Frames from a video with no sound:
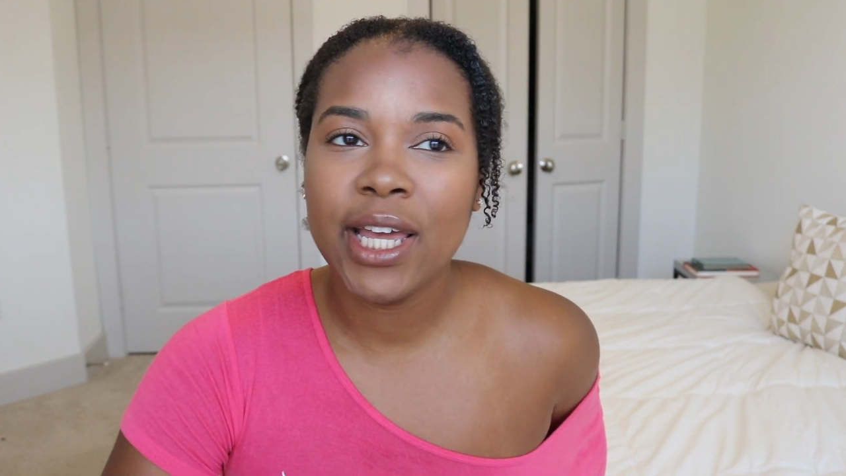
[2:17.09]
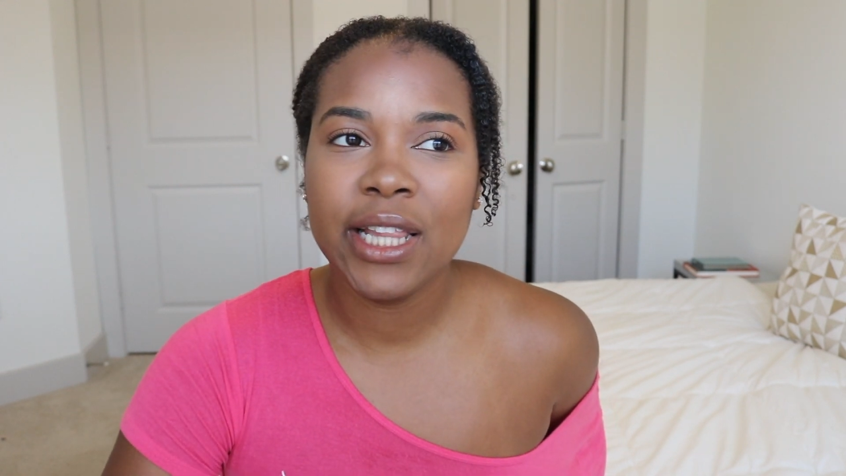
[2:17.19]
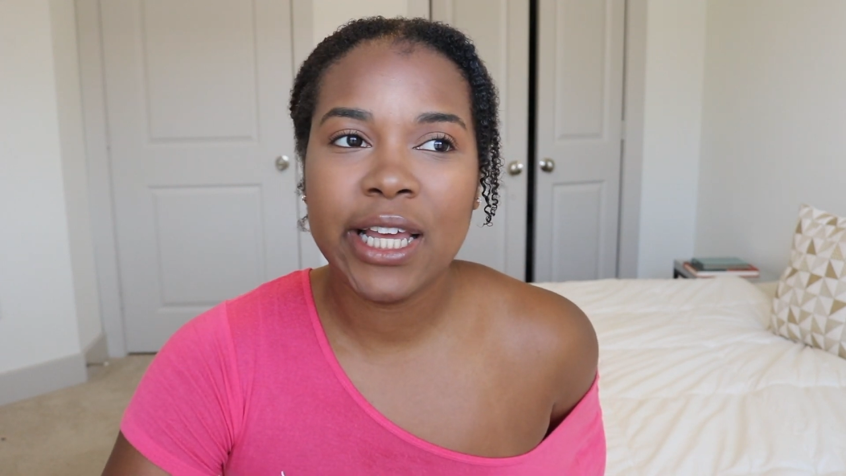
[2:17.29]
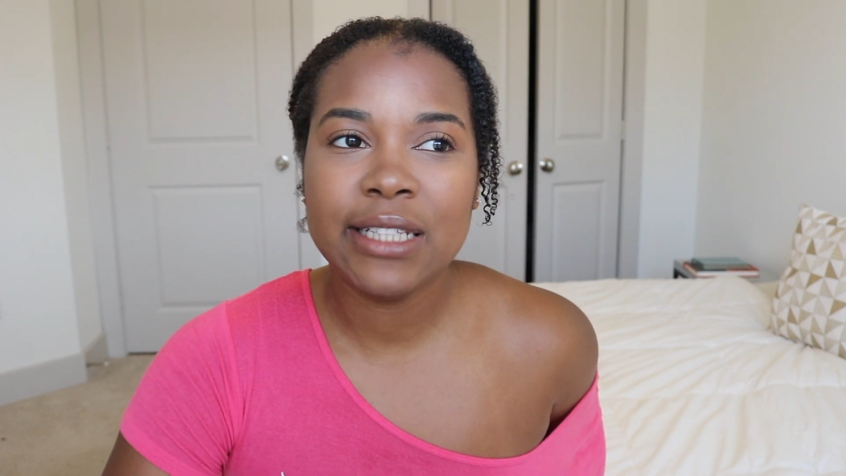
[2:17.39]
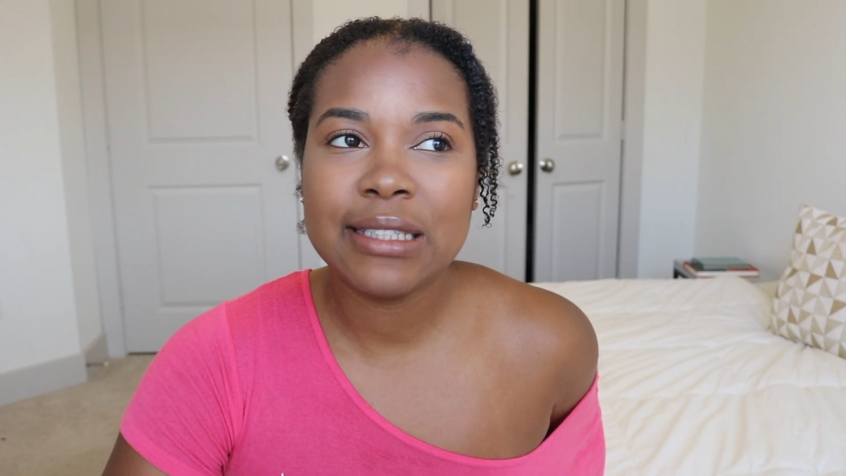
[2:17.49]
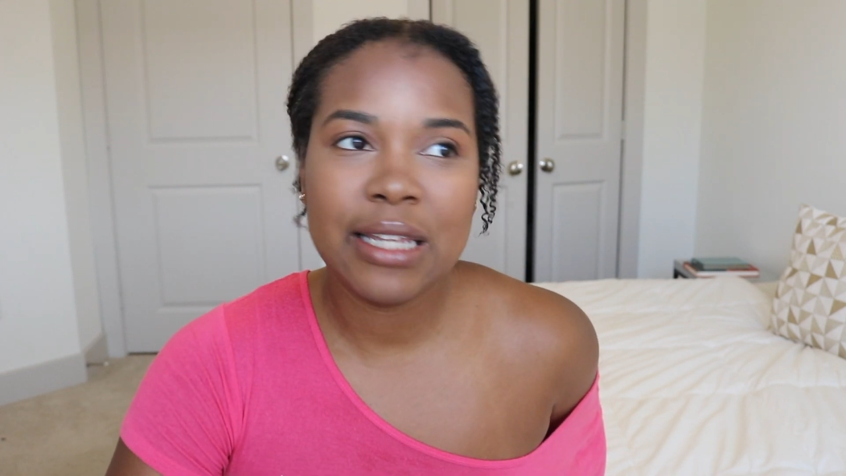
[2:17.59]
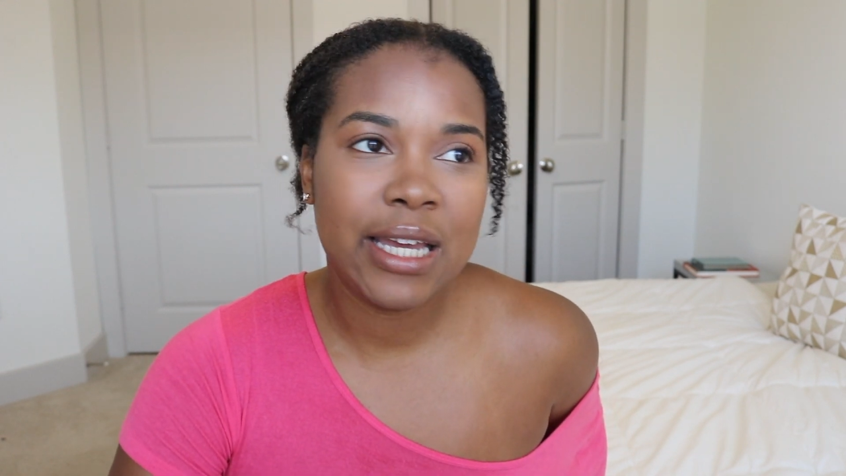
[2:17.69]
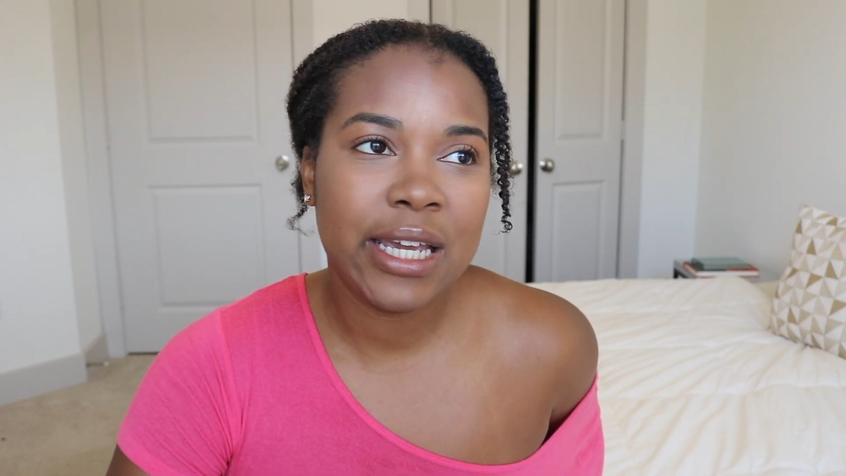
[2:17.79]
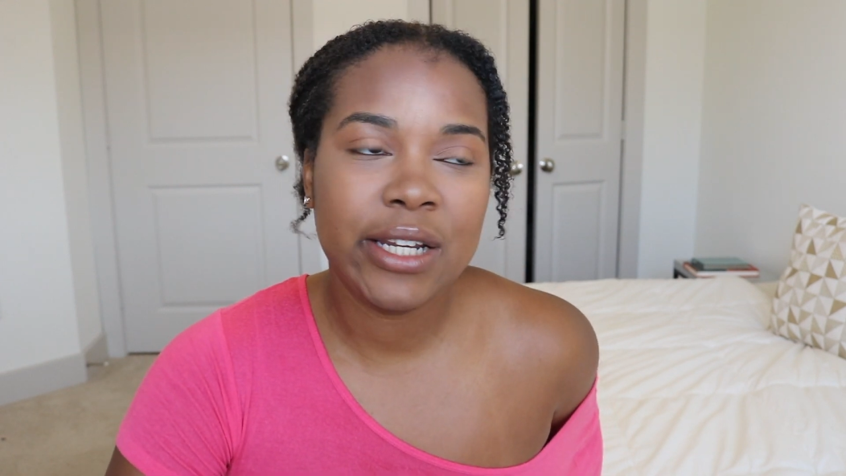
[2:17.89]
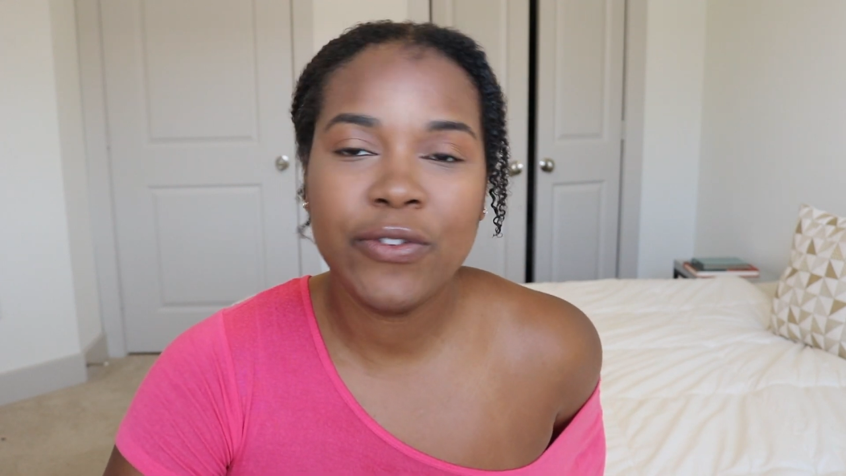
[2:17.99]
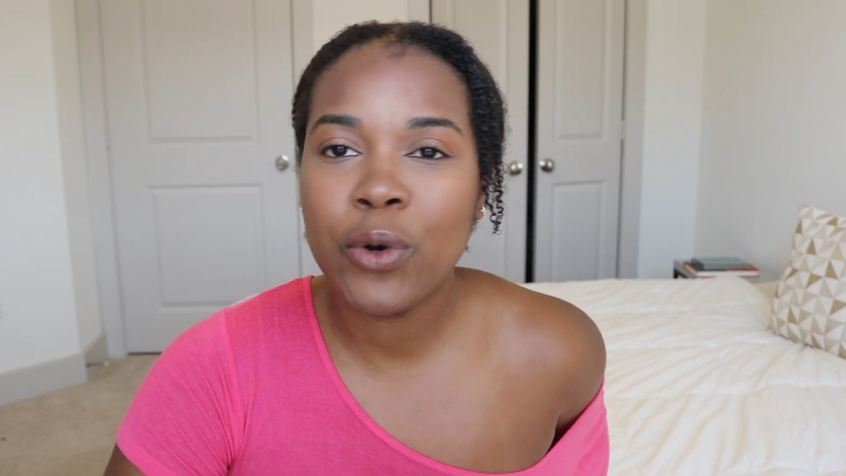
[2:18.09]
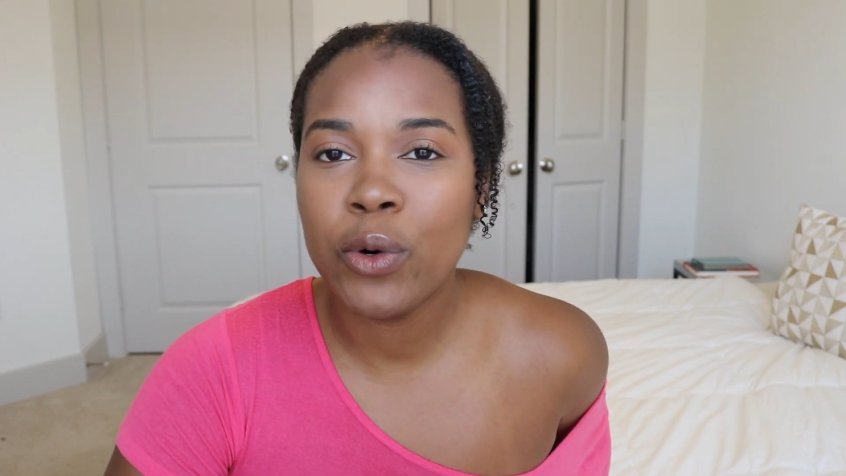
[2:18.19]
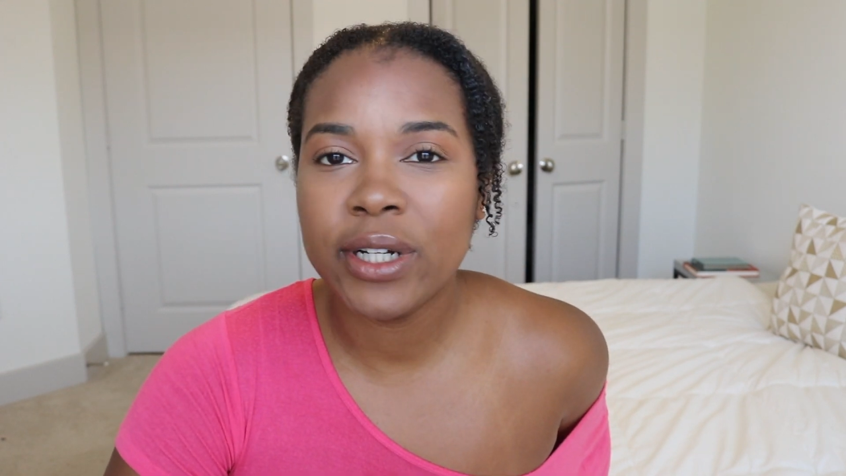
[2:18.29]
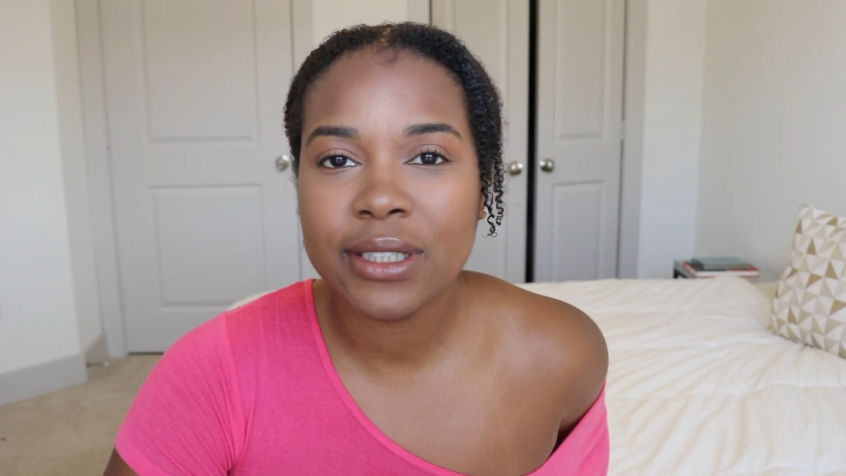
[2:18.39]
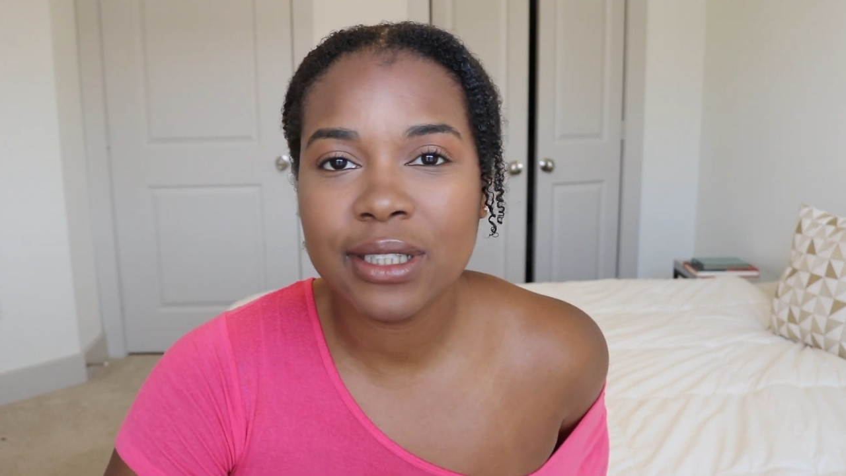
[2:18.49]
And they slayed, of
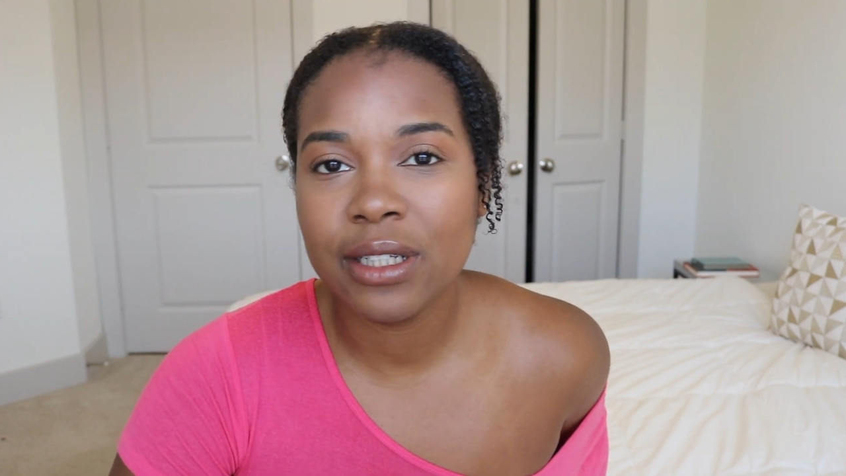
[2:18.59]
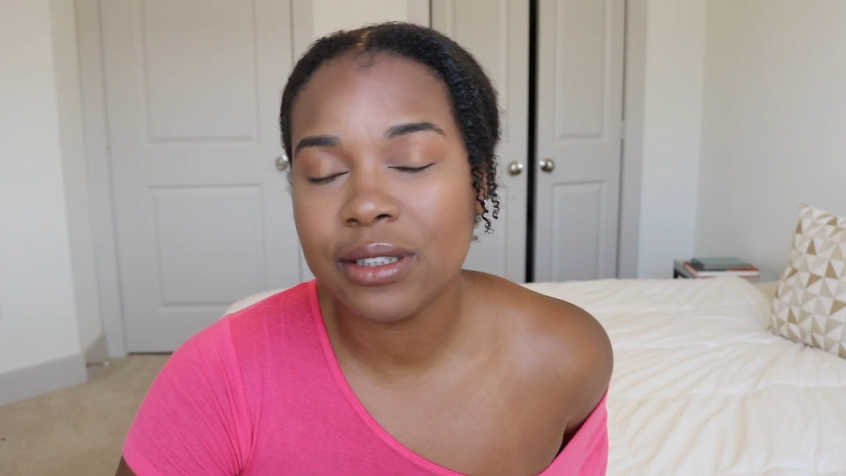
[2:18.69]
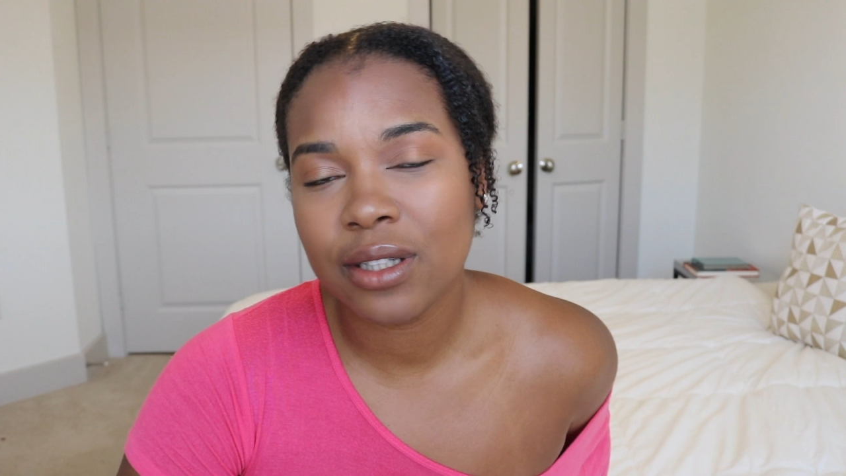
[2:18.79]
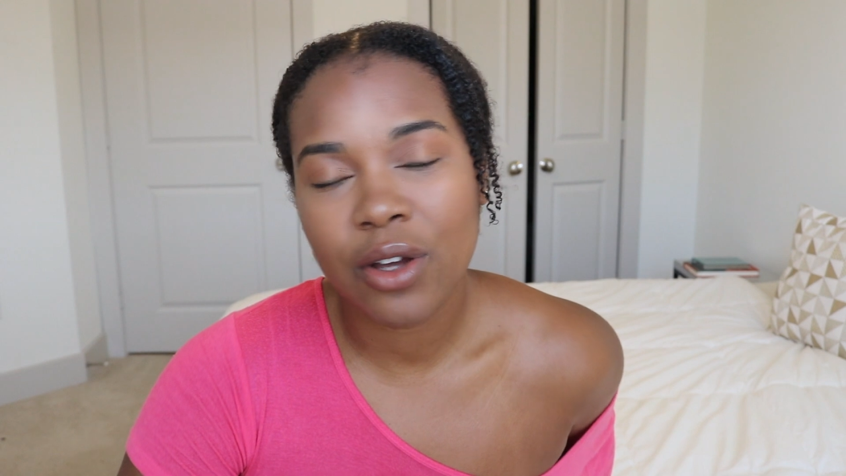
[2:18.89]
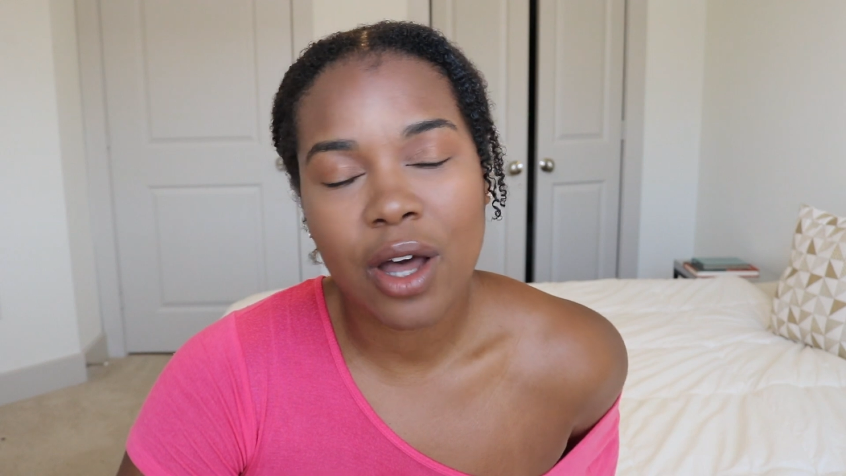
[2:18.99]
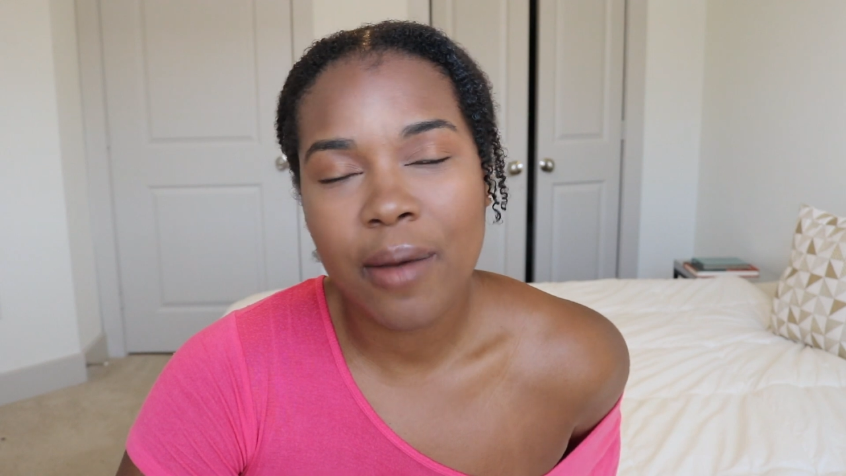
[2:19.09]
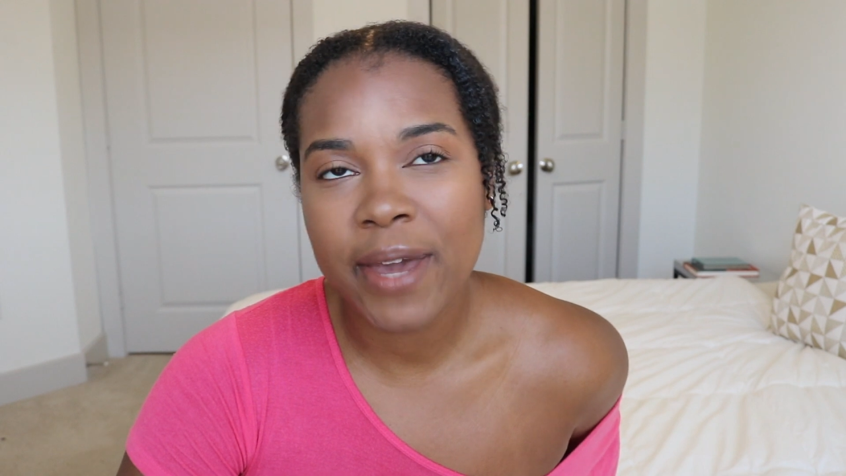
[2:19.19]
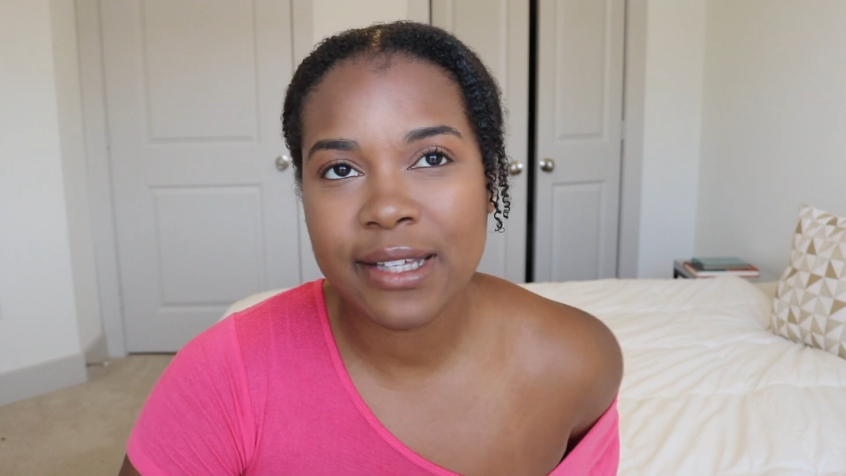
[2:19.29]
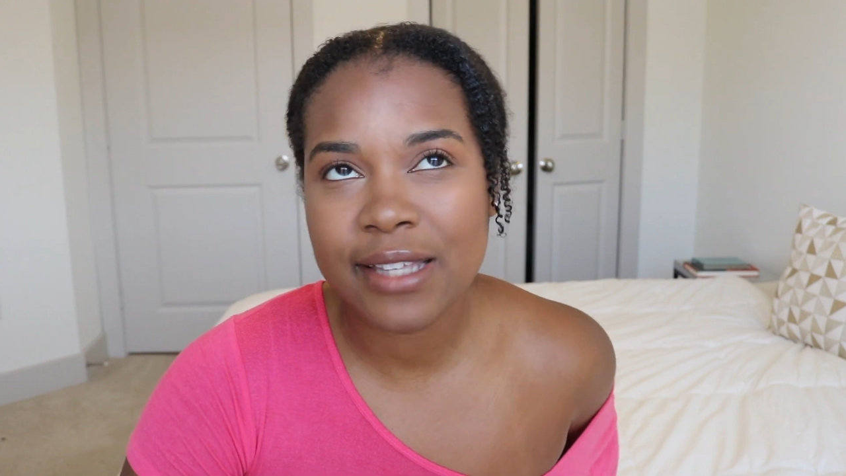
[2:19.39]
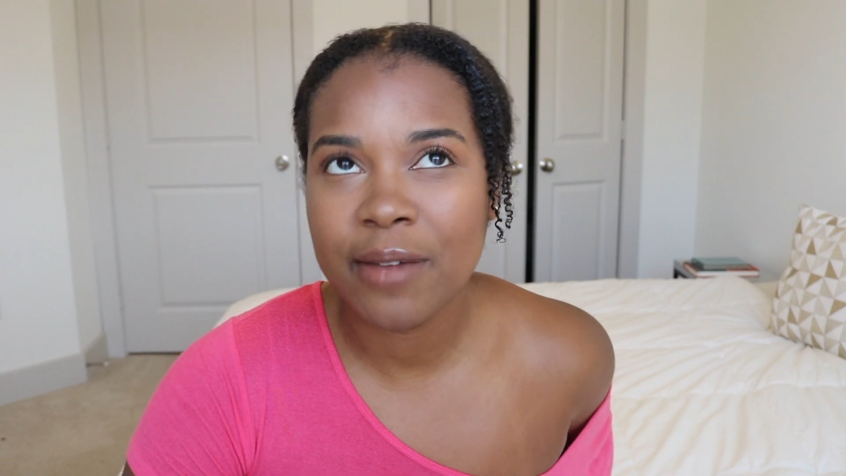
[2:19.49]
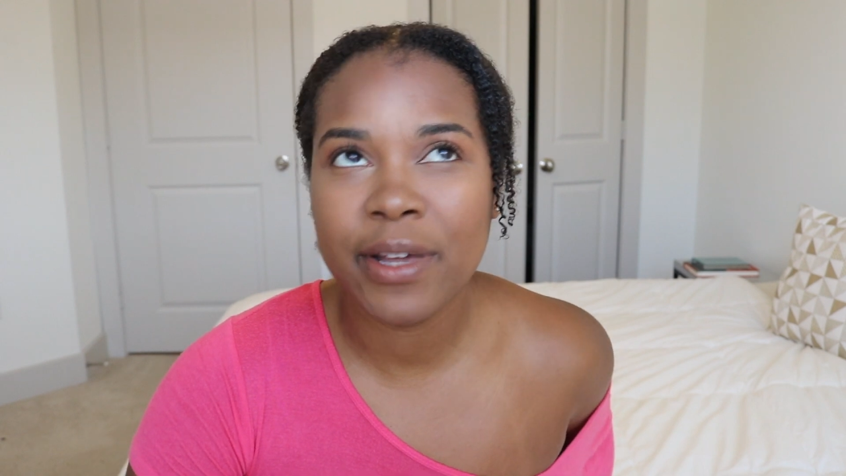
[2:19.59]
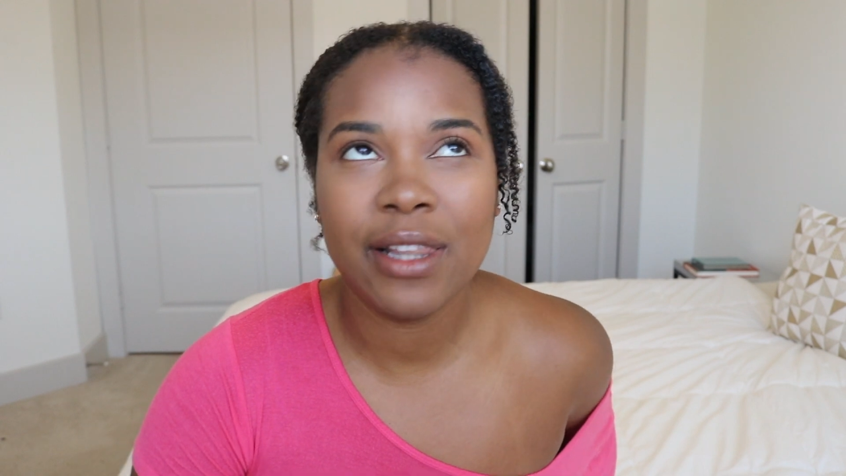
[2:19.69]
course, looked amazing.